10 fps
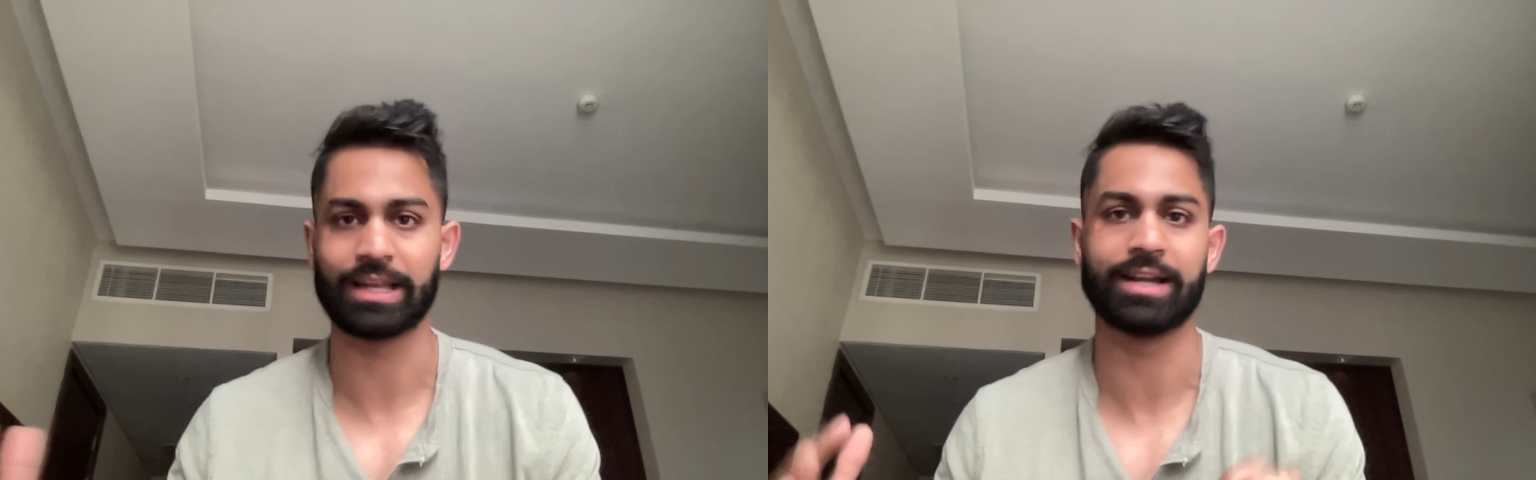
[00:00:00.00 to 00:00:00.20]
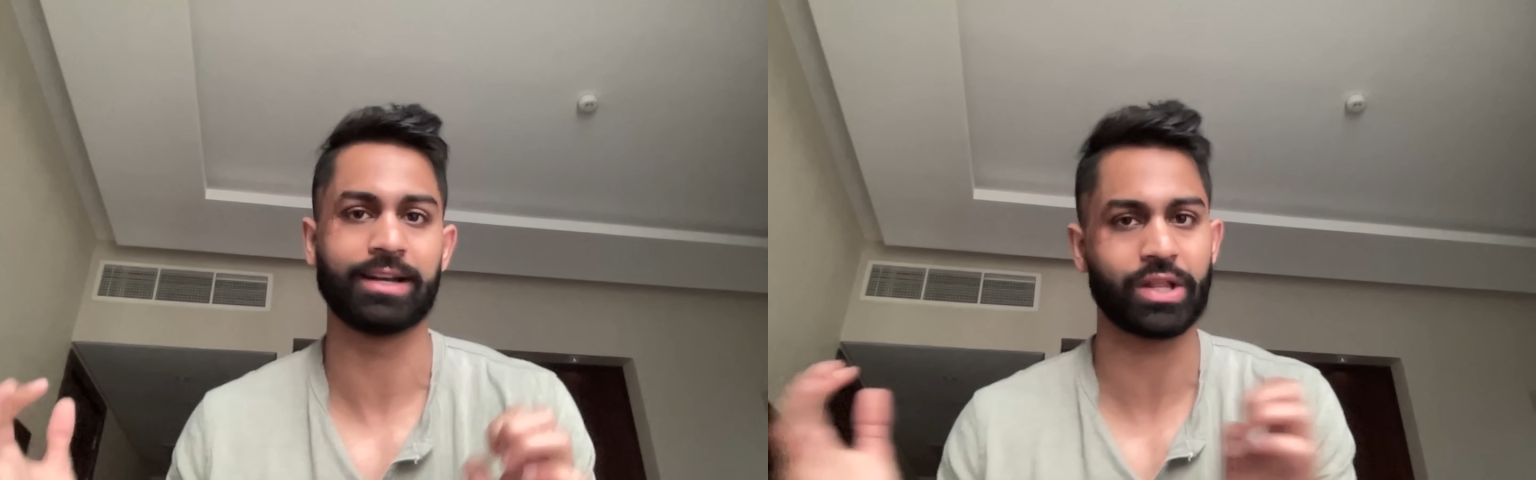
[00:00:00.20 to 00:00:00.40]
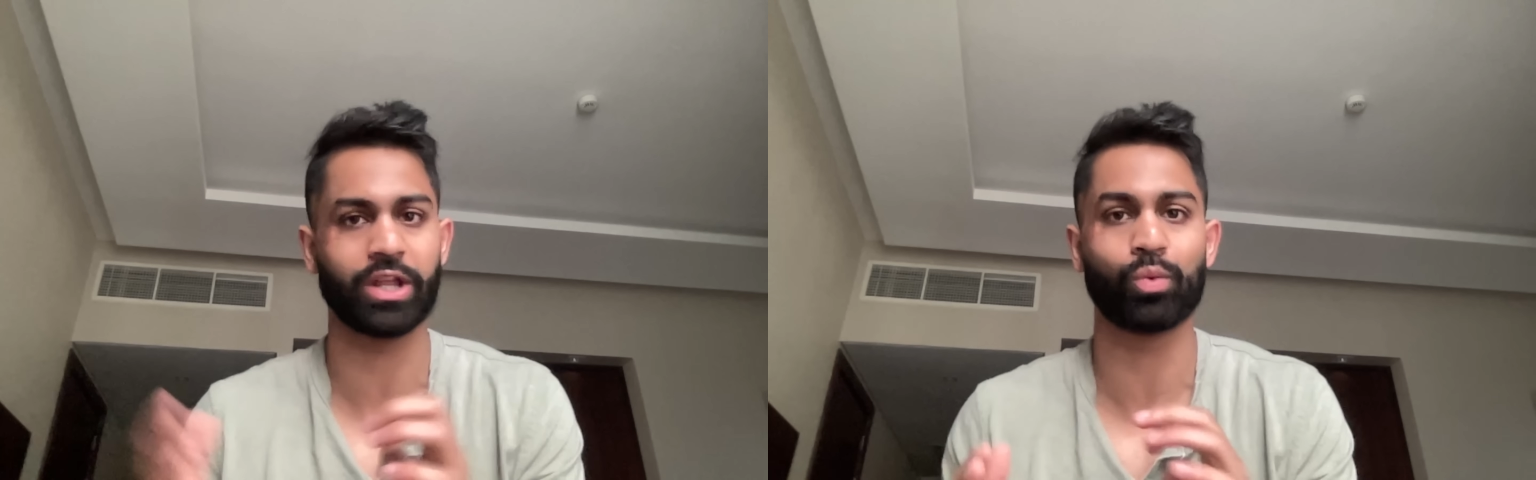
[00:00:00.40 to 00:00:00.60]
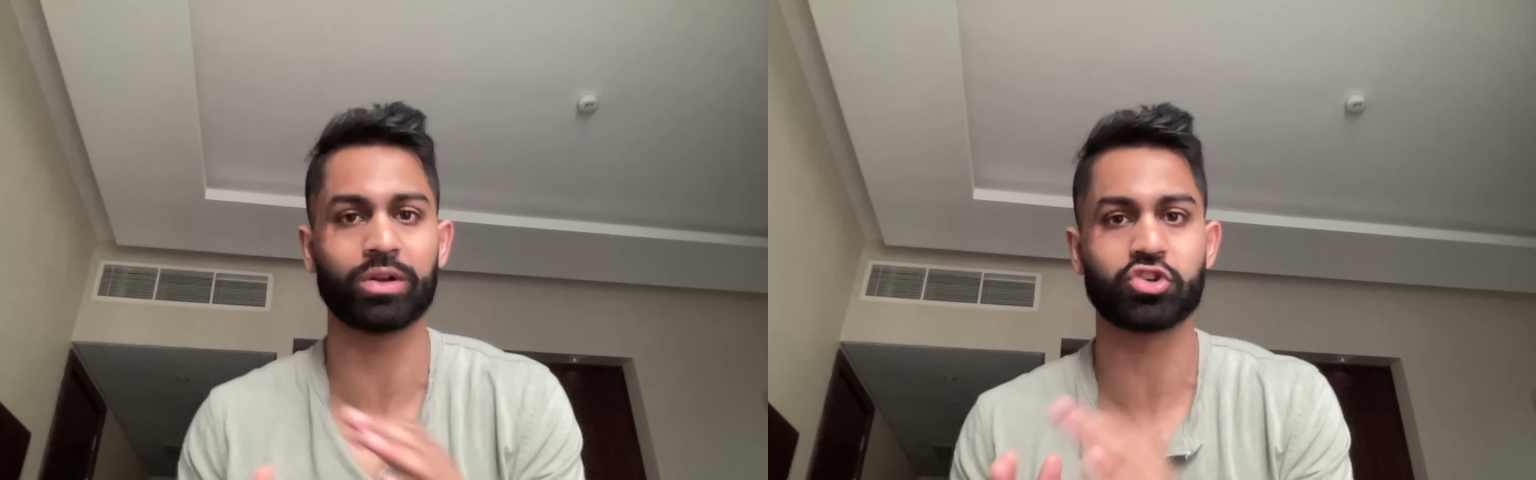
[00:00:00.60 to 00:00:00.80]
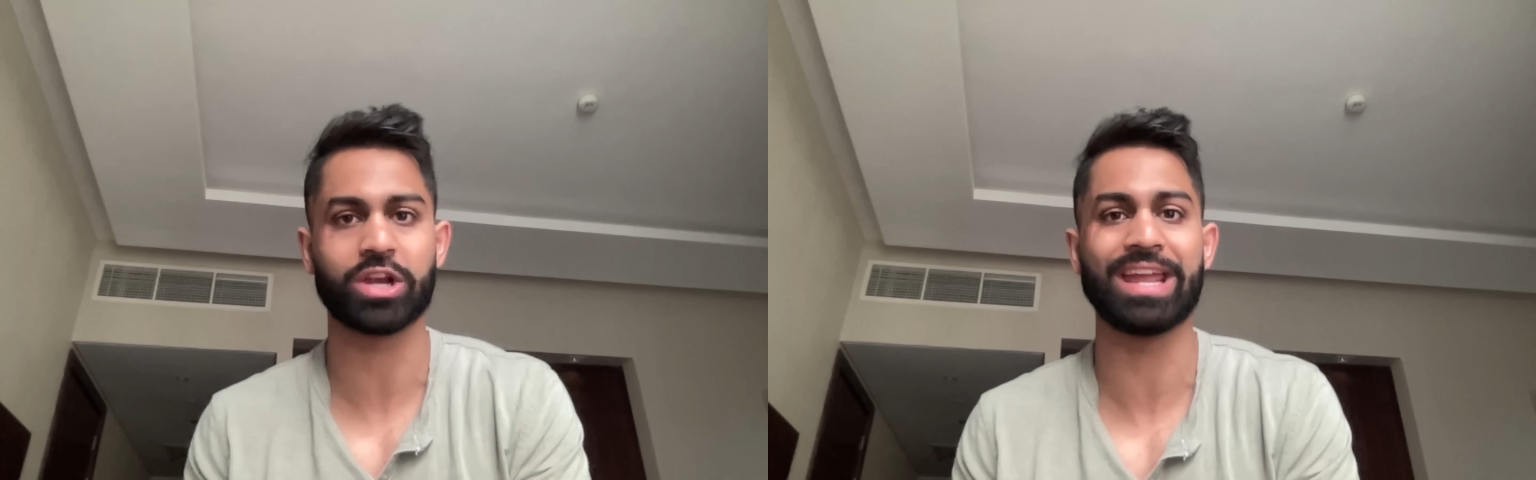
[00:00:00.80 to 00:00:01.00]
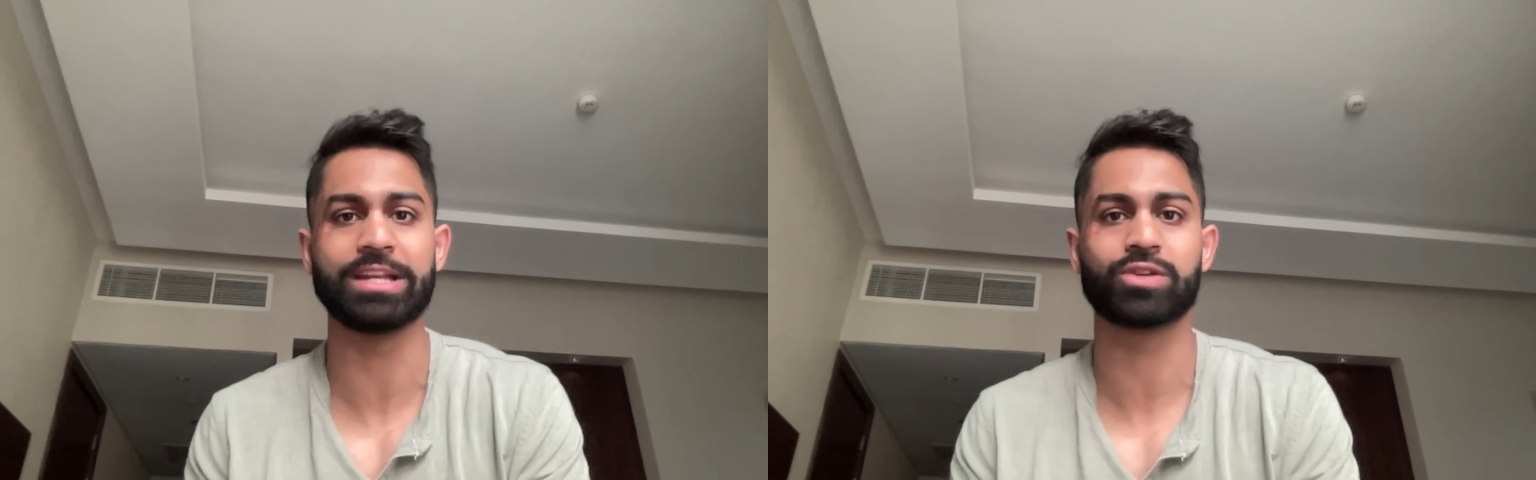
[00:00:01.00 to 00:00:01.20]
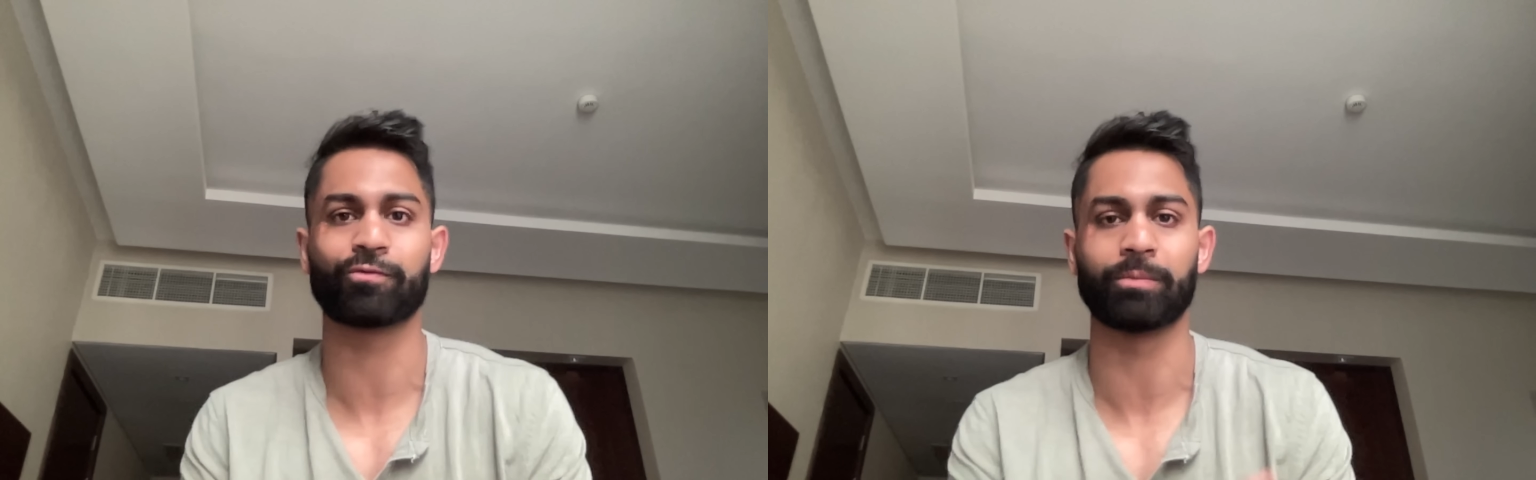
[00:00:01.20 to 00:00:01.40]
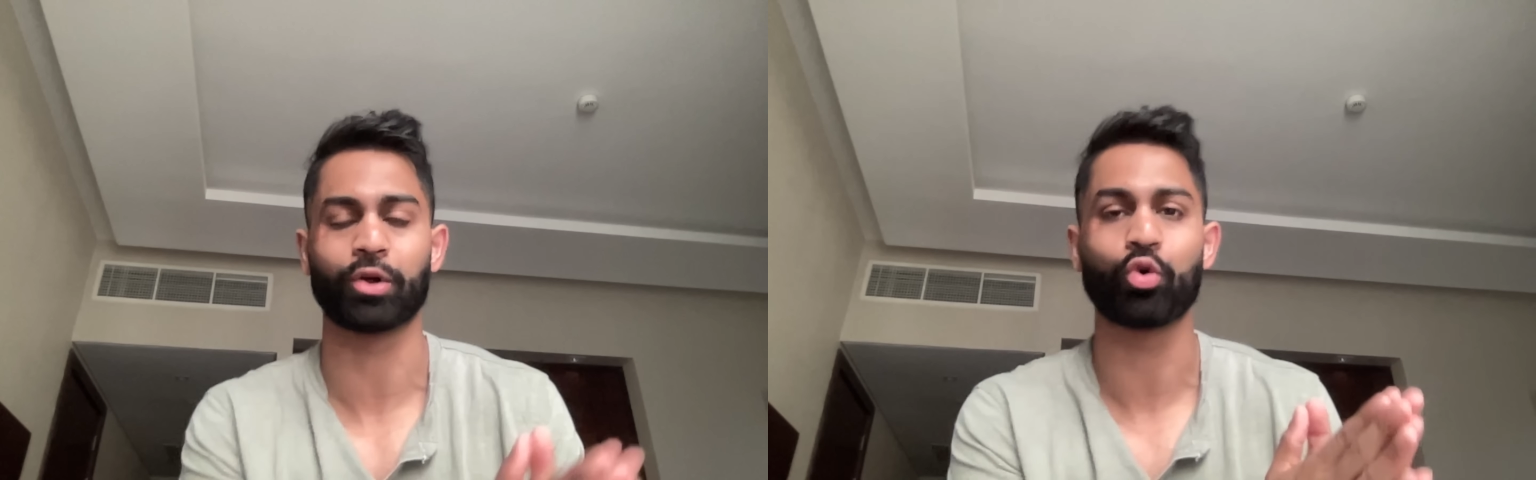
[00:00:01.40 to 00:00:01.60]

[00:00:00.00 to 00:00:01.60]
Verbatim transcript: again, nothing will change from the